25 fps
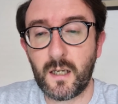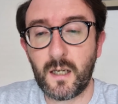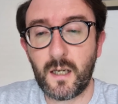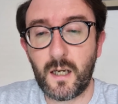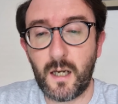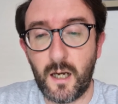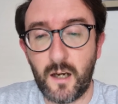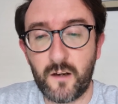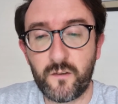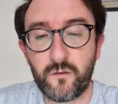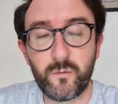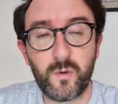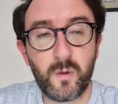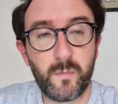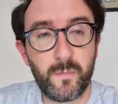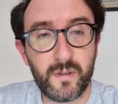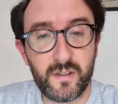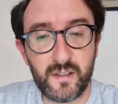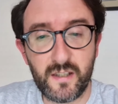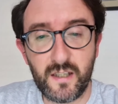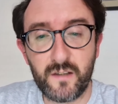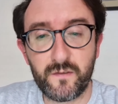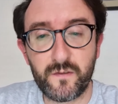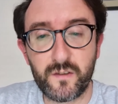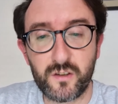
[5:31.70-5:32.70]
If we
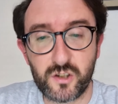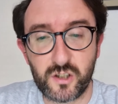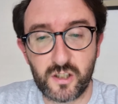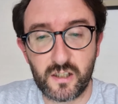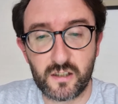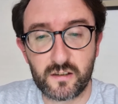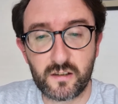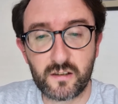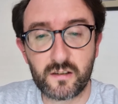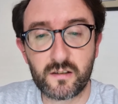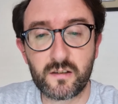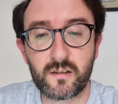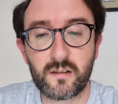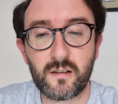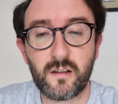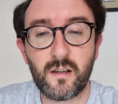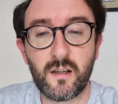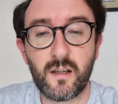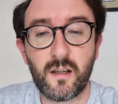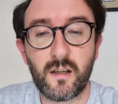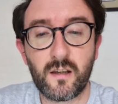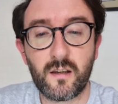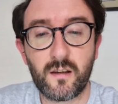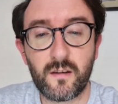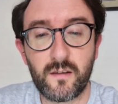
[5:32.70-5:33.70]
believe in Jesus,
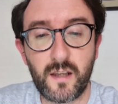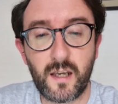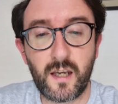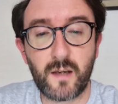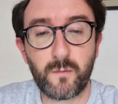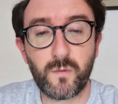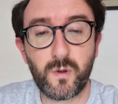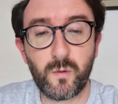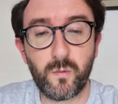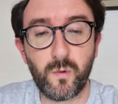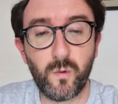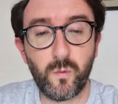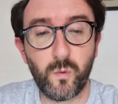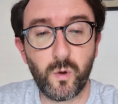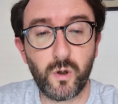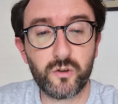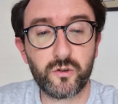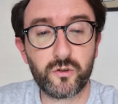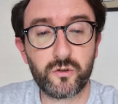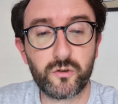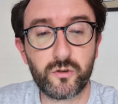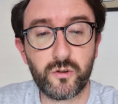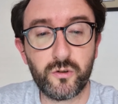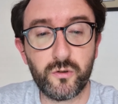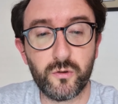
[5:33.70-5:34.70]
then we will want
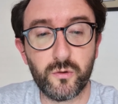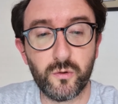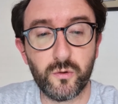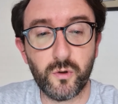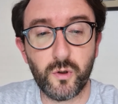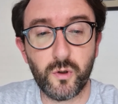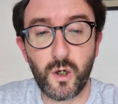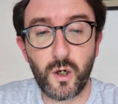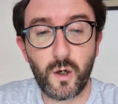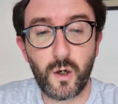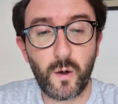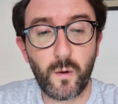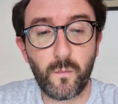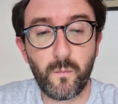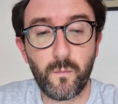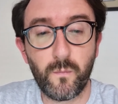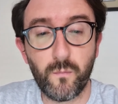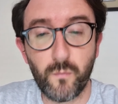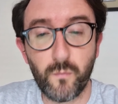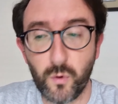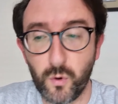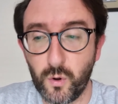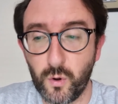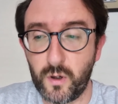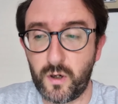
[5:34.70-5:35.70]
to know
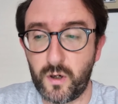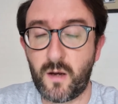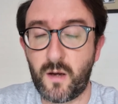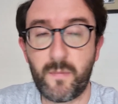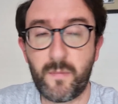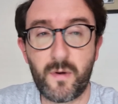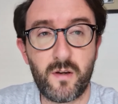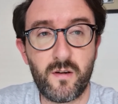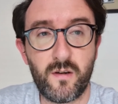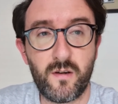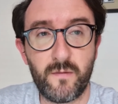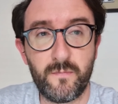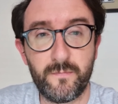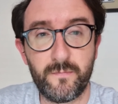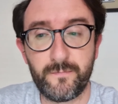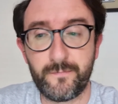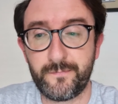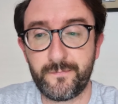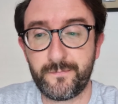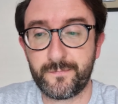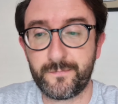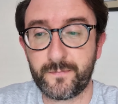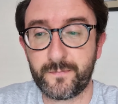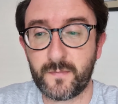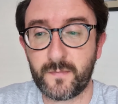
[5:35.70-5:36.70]
more about him.
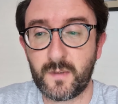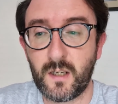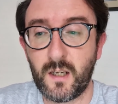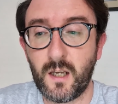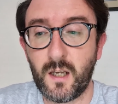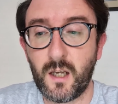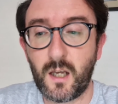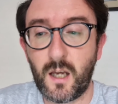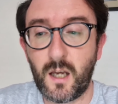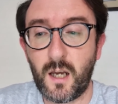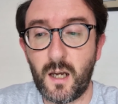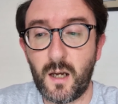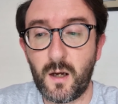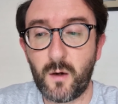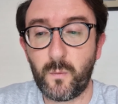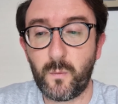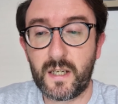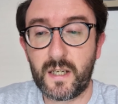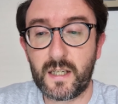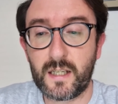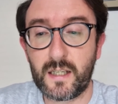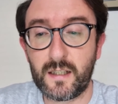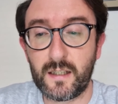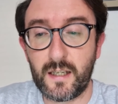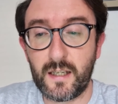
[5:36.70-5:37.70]
We
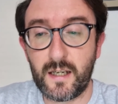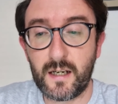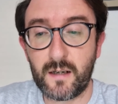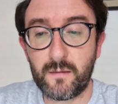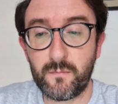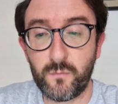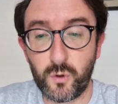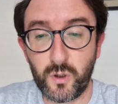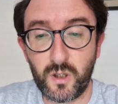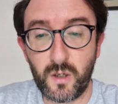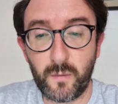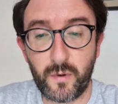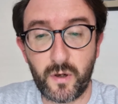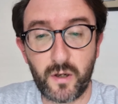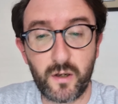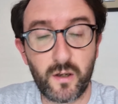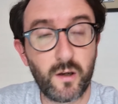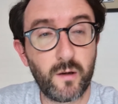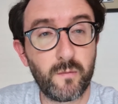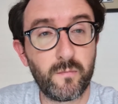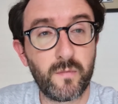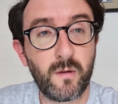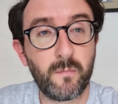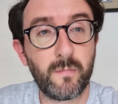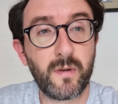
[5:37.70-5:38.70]
can learn more about
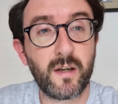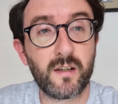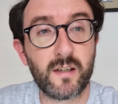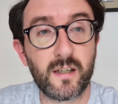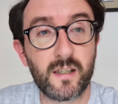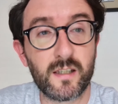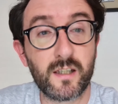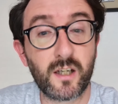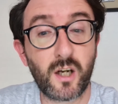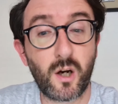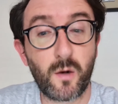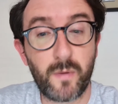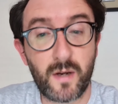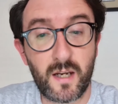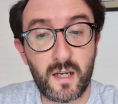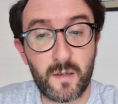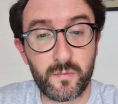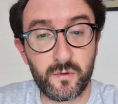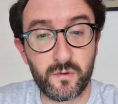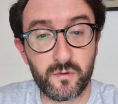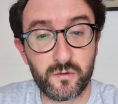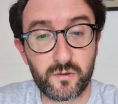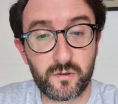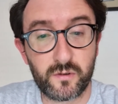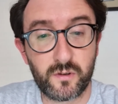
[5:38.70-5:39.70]
him by reading our
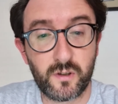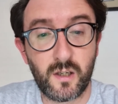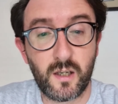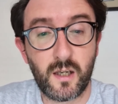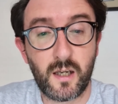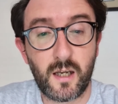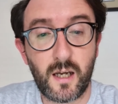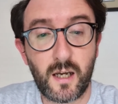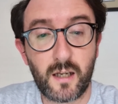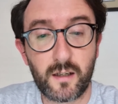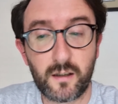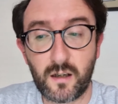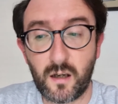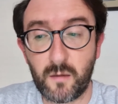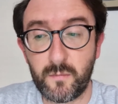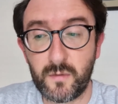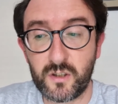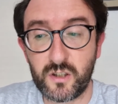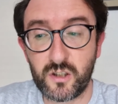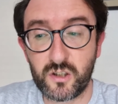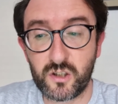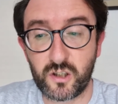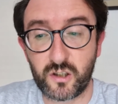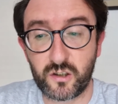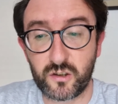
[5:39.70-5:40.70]
Bibles and coming to
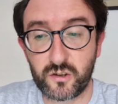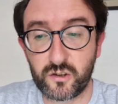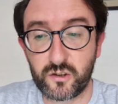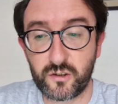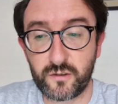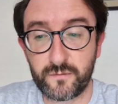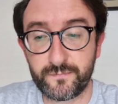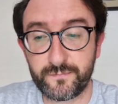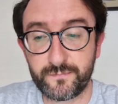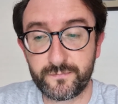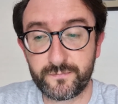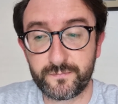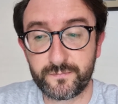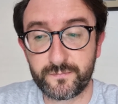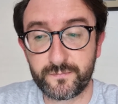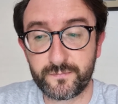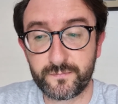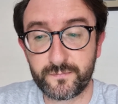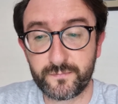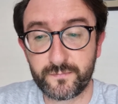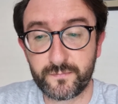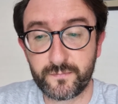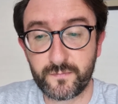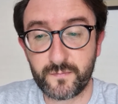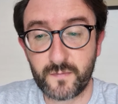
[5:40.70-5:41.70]
church.
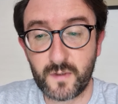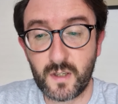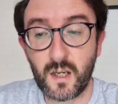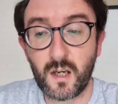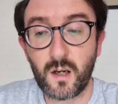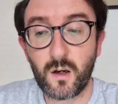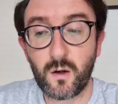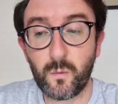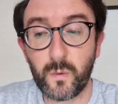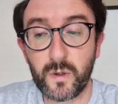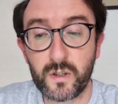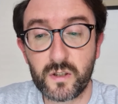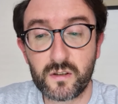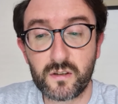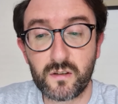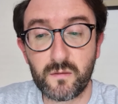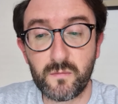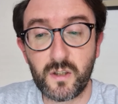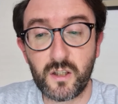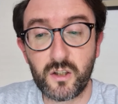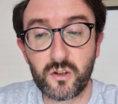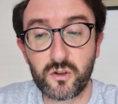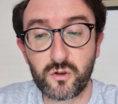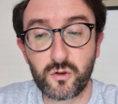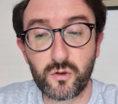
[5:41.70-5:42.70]
Wisdom
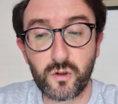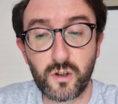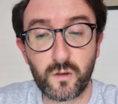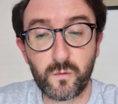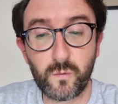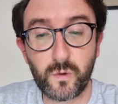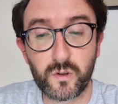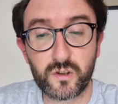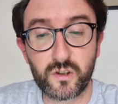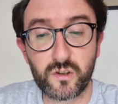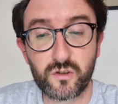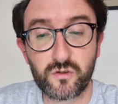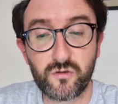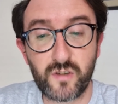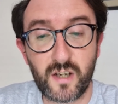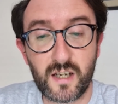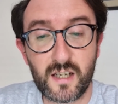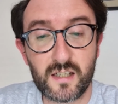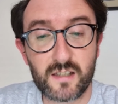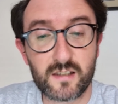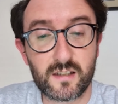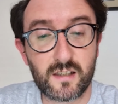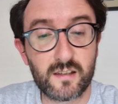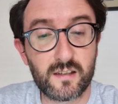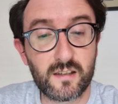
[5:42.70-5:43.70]
is doing what is
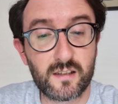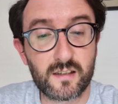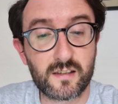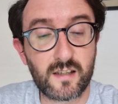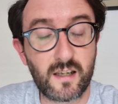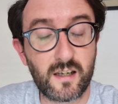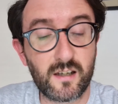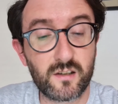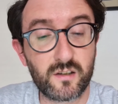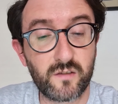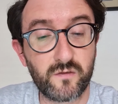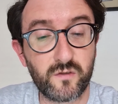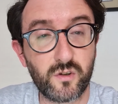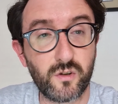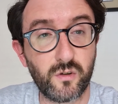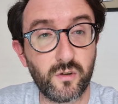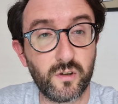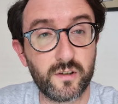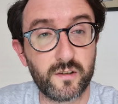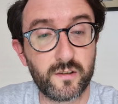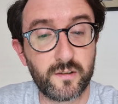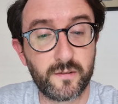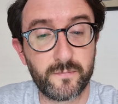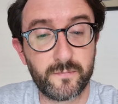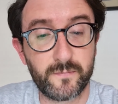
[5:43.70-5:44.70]
right in the sight of
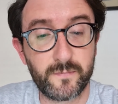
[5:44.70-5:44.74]
God.